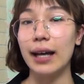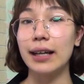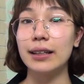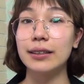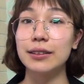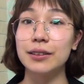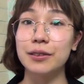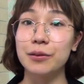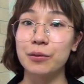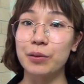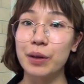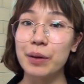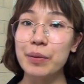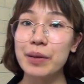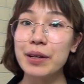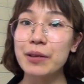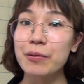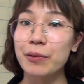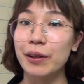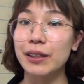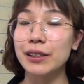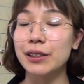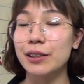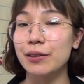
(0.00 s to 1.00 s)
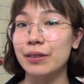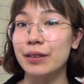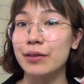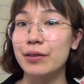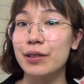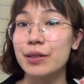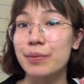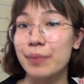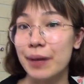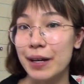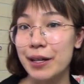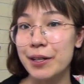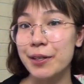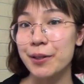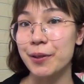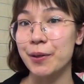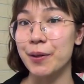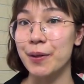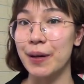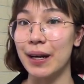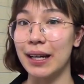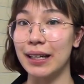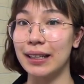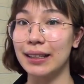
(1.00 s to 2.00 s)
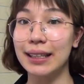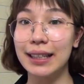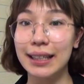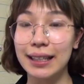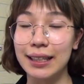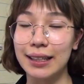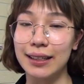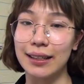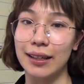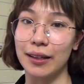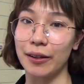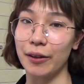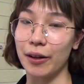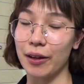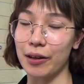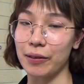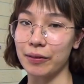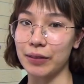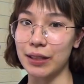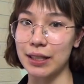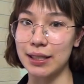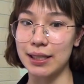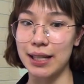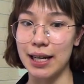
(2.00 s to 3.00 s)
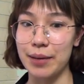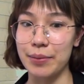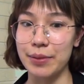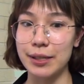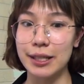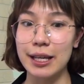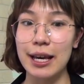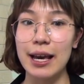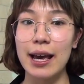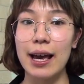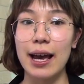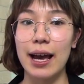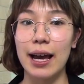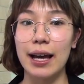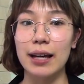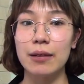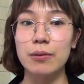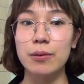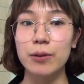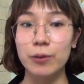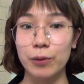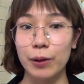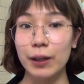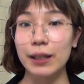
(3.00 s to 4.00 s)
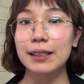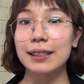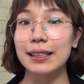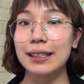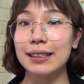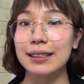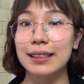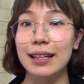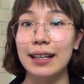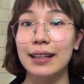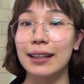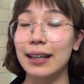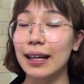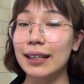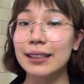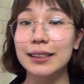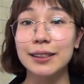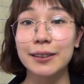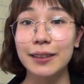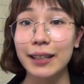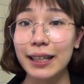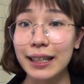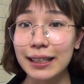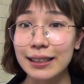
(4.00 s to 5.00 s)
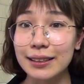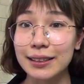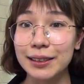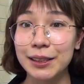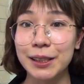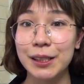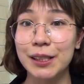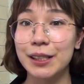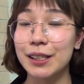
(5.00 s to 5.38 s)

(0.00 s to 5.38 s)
And women want to feel special and needed a lot of the times, and Beauvoir says that that's great.